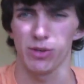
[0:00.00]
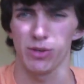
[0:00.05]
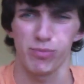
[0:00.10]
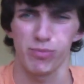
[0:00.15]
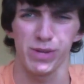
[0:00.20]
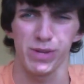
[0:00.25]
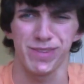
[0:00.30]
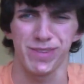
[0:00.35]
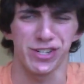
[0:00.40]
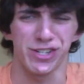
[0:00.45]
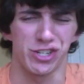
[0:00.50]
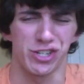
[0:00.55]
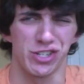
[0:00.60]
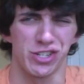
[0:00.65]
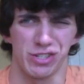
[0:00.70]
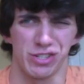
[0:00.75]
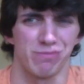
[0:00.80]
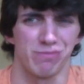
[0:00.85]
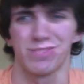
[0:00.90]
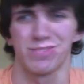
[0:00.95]
So pretty
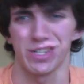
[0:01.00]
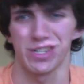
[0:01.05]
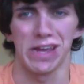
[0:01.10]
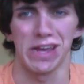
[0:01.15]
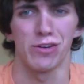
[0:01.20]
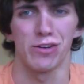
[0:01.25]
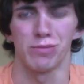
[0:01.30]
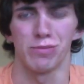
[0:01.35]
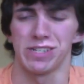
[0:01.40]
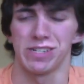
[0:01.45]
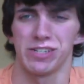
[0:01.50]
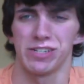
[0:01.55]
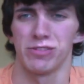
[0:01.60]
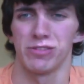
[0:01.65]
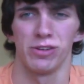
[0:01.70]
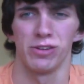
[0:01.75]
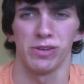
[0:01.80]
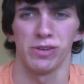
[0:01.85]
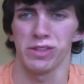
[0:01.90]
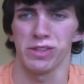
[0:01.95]
much just standard
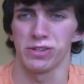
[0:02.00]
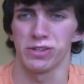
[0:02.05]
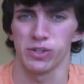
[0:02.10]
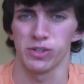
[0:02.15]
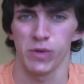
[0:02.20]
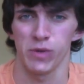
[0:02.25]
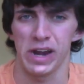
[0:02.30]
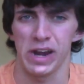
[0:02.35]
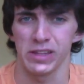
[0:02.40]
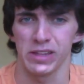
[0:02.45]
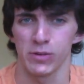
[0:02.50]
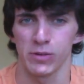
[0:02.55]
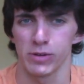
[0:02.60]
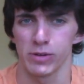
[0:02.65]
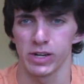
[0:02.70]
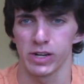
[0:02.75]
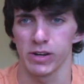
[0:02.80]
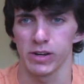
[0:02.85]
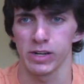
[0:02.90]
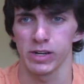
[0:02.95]
material, nothing too out of the
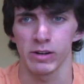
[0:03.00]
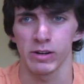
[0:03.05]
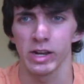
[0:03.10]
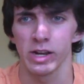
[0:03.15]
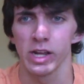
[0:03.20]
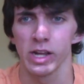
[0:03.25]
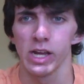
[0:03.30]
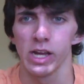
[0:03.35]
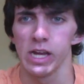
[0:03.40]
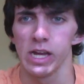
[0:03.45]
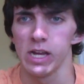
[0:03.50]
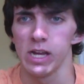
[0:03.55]
ordinary here.